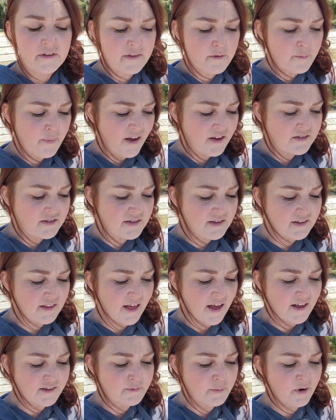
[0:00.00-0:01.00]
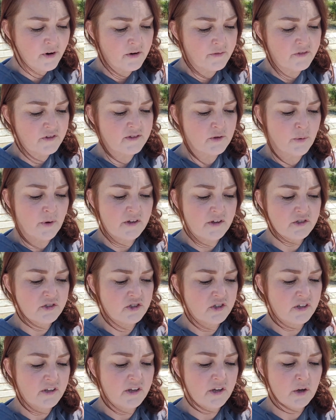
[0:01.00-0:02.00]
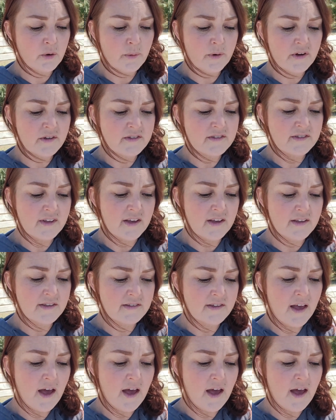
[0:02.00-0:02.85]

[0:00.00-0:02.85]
then back to the last part of this question here where it says,